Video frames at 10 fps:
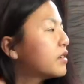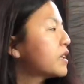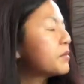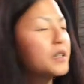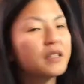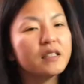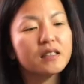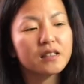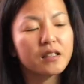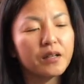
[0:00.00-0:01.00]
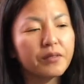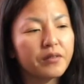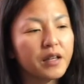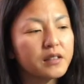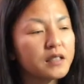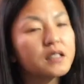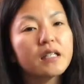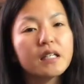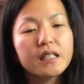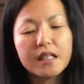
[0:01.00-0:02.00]
like my kids to come around this
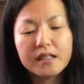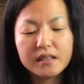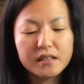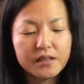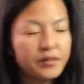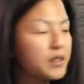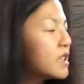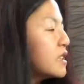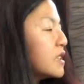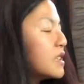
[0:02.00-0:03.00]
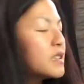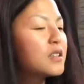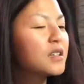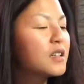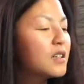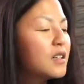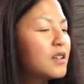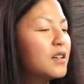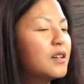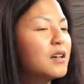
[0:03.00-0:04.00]
area because everything just
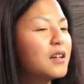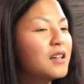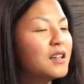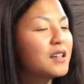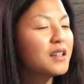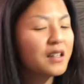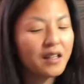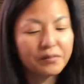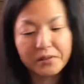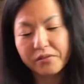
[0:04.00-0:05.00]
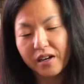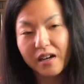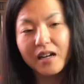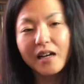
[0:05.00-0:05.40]
everywhere.